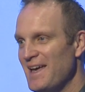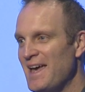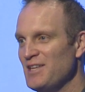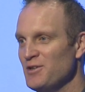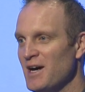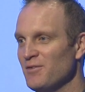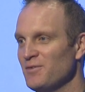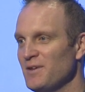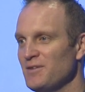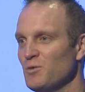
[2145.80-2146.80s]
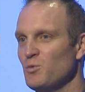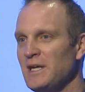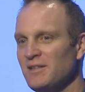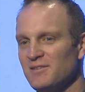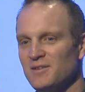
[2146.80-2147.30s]
and you have the
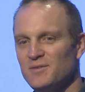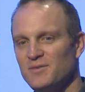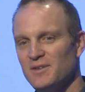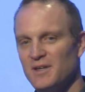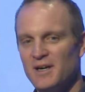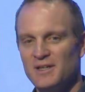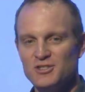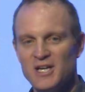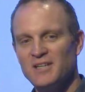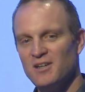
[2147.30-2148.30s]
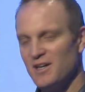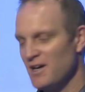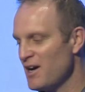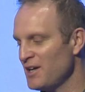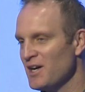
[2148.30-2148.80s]
wings of a
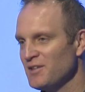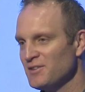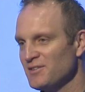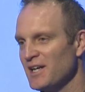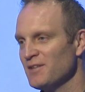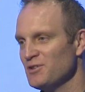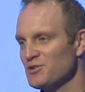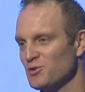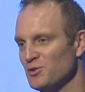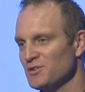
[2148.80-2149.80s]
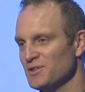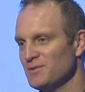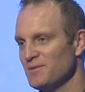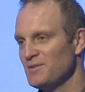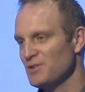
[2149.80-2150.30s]
jet on either side of your shoulder.
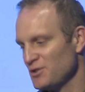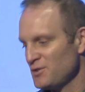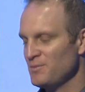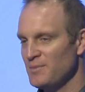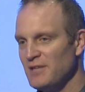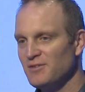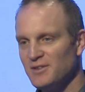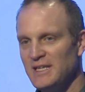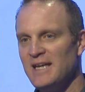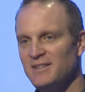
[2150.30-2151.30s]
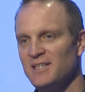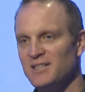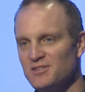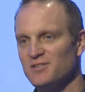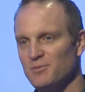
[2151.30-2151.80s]
They're basically 18
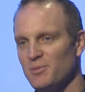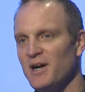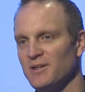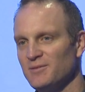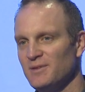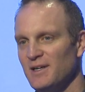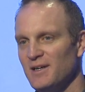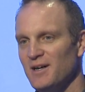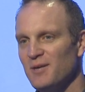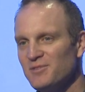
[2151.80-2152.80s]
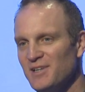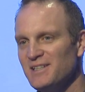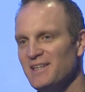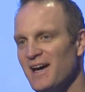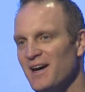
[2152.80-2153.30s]
inches apart.
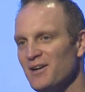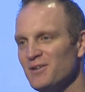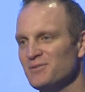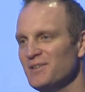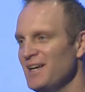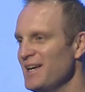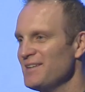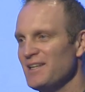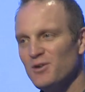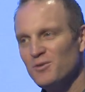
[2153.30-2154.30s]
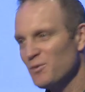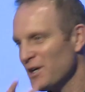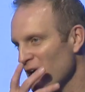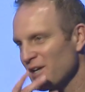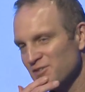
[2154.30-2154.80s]
Upside down, they don't
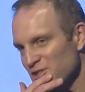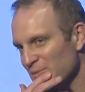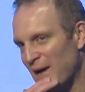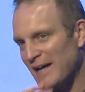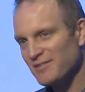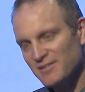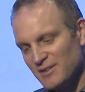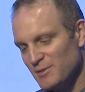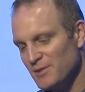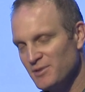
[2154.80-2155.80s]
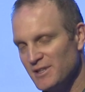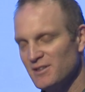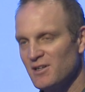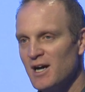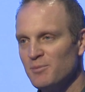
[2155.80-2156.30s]
wear oxygen masks because they manipulate
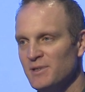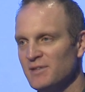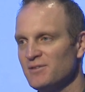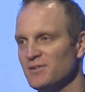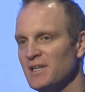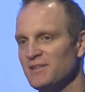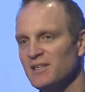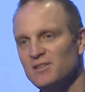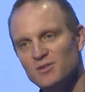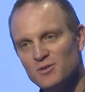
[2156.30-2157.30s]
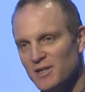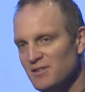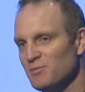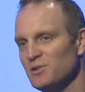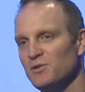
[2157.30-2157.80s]
the cockpit so that they can do
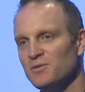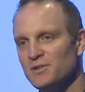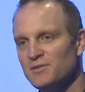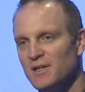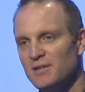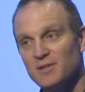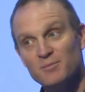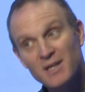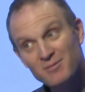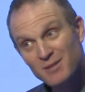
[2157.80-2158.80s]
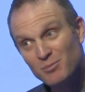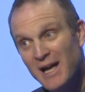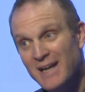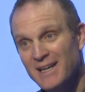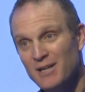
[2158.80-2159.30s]
crazy maneuvers. Sometimes they
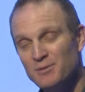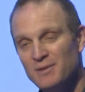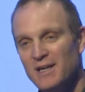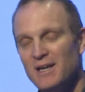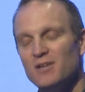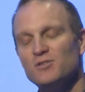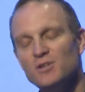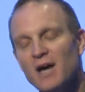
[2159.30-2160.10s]
black out. So you